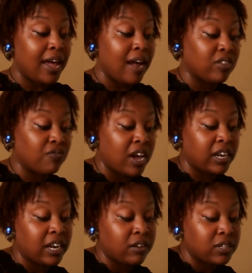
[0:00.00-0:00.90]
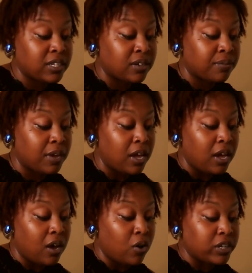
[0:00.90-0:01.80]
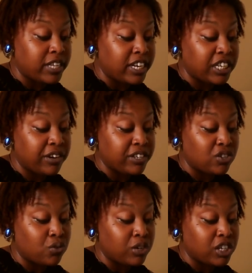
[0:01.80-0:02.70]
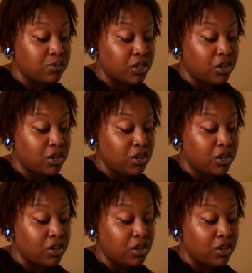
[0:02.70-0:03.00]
After finding out some, or Sagittarius is doing this with